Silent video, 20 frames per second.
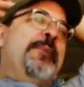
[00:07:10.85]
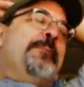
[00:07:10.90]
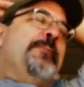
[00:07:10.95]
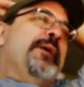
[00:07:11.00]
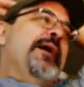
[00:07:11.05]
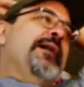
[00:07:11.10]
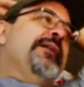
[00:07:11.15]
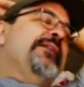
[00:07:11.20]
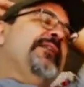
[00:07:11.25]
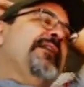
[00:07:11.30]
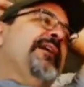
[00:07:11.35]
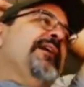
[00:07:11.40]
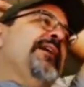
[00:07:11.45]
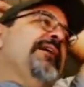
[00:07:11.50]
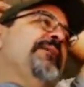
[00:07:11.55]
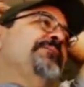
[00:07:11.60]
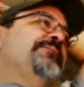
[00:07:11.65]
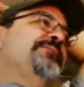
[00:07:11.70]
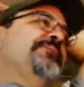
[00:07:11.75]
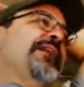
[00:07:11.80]
But
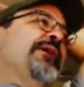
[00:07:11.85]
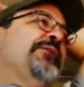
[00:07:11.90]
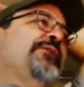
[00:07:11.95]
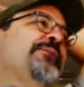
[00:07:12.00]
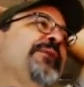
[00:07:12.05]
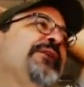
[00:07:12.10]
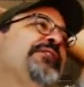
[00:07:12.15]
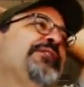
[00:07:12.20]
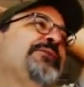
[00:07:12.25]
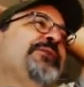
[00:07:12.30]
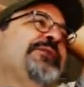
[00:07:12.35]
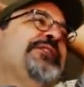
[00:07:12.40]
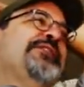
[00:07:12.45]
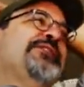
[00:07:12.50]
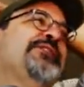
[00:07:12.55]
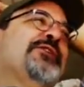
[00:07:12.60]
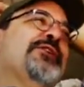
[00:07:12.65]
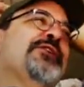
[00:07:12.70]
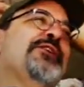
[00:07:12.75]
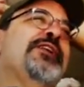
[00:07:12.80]
um, I was messing with
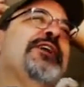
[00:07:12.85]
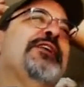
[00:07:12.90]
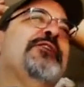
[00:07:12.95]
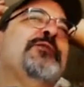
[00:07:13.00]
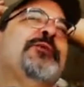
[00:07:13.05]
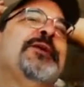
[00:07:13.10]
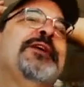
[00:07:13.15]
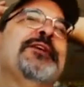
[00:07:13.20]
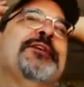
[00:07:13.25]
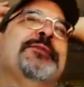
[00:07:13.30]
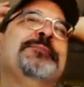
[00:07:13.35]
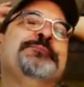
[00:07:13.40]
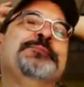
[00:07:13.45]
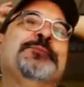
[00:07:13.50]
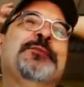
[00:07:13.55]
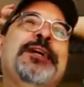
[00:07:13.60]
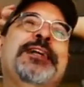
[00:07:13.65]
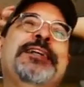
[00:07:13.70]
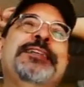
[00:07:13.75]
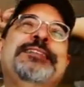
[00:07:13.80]
this girl on Twitter,
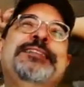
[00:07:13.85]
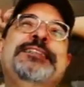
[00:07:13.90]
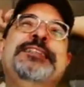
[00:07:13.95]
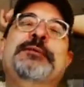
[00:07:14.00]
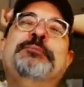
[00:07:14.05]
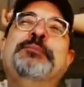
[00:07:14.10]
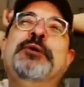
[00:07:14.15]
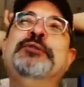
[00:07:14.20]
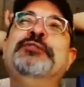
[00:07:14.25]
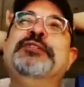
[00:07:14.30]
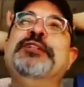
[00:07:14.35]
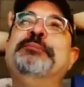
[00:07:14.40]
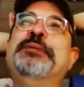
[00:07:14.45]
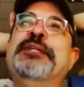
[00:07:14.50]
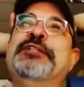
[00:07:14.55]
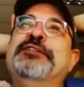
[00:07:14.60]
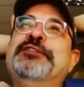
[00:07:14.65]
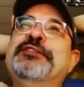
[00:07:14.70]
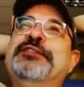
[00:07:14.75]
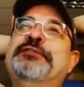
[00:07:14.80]
right? And she had posted
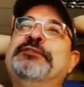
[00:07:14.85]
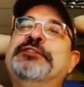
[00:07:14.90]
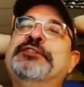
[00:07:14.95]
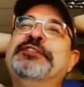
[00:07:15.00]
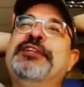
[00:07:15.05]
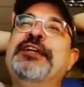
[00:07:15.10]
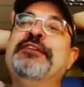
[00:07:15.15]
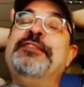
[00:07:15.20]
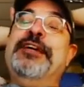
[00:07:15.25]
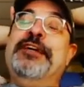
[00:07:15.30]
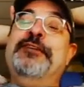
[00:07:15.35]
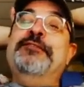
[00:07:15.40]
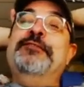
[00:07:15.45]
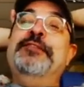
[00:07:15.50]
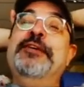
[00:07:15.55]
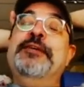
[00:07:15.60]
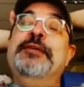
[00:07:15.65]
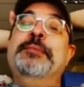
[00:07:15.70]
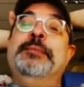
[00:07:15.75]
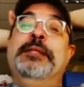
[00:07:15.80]
pictures of herself and her
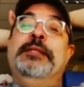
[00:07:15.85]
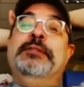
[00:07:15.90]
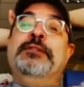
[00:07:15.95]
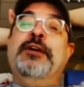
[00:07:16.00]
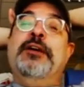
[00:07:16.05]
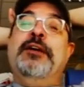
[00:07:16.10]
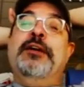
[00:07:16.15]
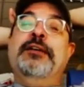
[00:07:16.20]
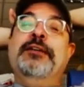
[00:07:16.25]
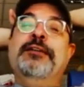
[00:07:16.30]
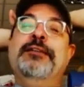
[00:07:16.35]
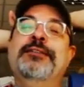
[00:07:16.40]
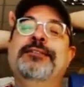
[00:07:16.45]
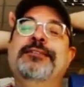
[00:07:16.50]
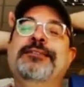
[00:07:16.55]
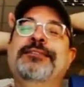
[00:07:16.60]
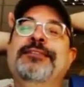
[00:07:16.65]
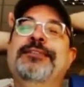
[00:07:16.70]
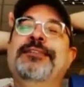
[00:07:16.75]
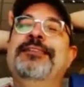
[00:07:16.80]
very big dog.
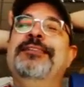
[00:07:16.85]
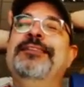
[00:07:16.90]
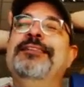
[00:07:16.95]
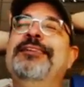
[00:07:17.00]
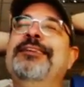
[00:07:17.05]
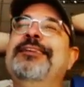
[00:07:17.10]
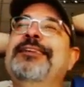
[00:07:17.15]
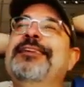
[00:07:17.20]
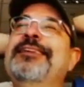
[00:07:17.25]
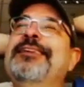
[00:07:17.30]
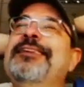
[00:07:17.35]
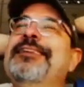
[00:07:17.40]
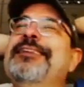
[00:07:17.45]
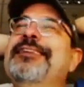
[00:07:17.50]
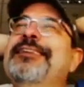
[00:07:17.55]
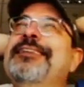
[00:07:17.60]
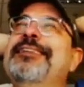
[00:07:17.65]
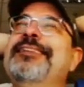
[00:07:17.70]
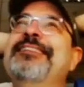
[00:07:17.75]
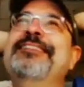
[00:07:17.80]
Uh,
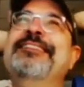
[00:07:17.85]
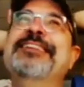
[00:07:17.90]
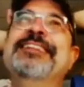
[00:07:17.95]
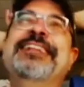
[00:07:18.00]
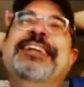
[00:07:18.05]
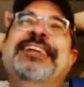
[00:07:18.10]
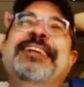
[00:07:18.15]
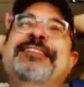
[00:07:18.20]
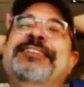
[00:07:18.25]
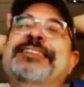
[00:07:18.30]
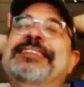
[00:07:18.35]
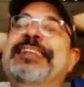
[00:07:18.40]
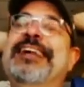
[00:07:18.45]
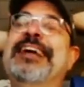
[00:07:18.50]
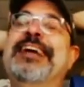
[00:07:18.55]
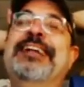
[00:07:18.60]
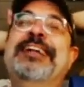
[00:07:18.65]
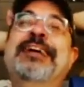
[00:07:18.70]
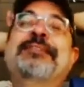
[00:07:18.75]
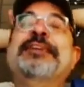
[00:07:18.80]
oh, what the hell is
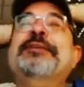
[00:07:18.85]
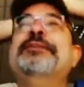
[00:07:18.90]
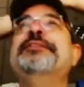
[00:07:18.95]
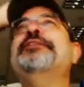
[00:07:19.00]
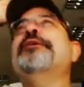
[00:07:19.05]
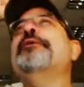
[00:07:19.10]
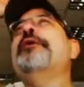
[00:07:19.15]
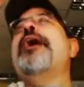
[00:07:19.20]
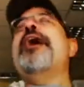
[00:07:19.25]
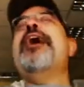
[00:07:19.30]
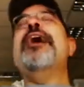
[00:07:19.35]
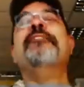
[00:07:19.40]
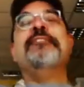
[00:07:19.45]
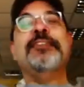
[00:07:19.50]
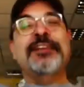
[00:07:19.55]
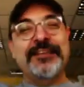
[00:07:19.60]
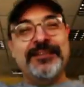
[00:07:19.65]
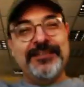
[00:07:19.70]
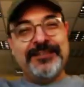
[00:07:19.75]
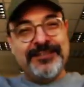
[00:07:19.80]
that? I mean, it was so
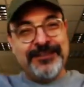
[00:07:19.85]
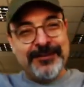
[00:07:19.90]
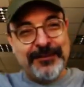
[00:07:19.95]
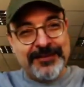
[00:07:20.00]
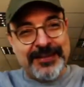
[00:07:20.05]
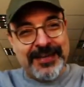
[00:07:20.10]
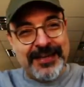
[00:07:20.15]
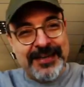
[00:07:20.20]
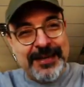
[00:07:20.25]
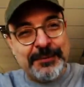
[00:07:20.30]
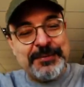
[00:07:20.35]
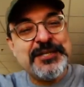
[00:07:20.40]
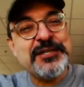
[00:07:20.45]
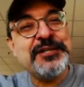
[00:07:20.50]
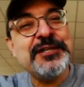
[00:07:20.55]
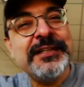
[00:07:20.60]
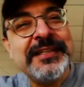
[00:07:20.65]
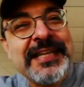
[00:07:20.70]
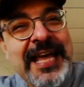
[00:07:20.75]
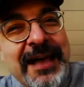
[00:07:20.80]
obvious, okay? I mean,
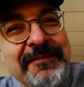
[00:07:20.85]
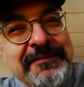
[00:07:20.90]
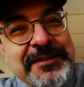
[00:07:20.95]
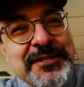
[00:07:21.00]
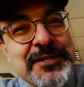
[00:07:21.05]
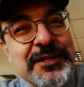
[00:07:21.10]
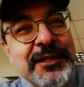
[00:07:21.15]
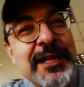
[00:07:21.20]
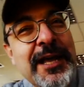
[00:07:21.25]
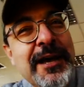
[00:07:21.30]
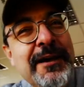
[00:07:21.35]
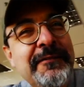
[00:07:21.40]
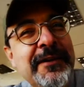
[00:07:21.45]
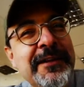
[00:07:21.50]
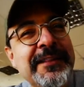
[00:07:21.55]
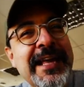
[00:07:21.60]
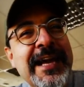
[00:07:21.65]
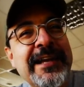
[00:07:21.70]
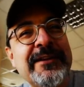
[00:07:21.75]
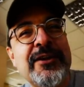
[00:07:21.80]
she lavished love
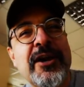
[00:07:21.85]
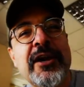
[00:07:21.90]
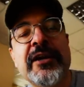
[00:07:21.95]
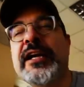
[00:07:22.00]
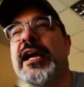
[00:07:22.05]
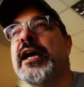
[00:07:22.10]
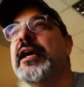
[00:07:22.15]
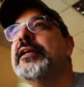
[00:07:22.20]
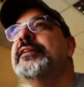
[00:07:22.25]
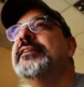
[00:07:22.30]
on that dog.